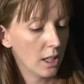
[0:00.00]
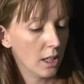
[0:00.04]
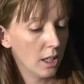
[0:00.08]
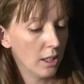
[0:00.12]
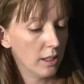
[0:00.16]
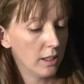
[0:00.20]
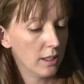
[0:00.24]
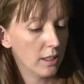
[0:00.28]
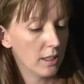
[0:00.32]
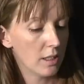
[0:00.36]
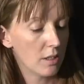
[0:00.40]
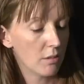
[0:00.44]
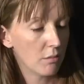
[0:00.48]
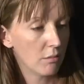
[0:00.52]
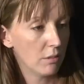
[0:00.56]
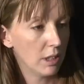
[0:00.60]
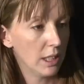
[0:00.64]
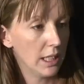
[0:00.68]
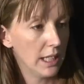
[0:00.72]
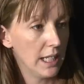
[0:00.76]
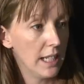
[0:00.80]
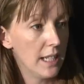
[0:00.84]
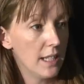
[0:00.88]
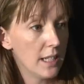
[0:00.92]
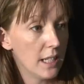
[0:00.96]
I think it's
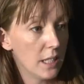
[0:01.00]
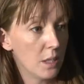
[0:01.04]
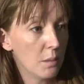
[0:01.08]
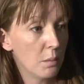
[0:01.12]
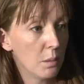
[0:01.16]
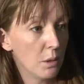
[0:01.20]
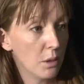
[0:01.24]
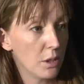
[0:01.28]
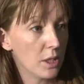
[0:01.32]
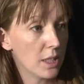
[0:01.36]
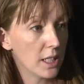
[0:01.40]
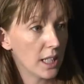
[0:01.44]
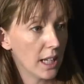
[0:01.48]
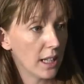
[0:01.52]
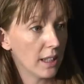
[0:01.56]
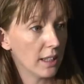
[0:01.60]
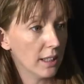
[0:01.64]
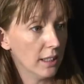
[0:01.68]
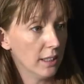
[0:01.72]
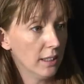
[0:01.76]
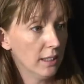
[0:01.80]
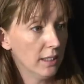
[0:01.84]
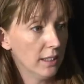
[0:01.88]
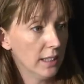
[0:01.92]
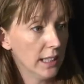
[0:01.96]
really easy to put
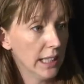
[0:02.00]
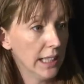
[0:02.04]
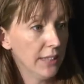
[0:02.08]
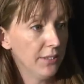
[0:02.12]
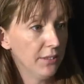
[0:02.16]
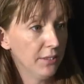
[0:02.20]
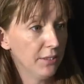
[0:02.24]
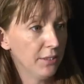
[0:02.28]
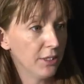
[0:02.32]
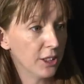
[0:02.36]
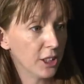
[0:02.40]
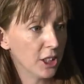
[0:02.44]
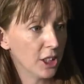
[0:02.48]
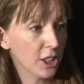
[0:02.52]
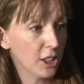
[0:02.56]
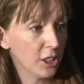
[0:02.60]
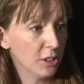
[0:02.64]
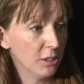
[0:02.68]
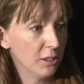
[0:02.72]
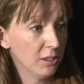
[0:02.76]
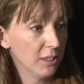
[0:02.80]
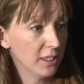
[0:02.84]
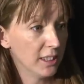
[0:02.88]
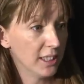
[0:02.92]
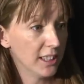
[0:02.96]
together, even for a
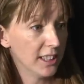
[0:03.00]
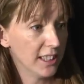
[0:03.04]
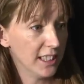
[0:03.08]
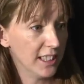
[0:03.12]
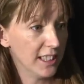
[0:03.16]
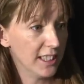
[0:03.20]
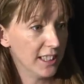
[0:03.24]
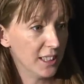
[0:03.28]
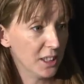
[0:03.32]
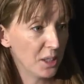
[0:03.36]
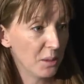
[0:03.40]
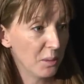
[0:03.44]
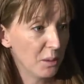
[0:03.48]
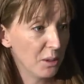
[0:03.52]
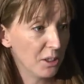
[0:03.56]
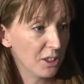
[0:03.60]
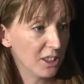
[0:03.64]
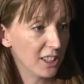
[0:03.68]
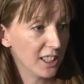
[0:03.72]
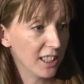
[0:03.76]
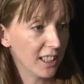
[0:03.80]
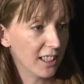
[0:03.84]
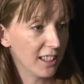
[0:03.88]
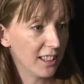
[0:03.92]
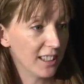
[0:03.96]
girl. It's easy to put
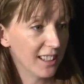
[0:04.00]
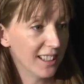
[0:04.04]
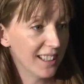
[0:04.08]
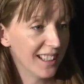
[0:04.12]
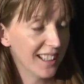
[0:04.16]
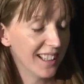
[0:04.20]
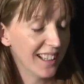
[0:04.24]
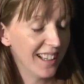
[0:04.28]
together.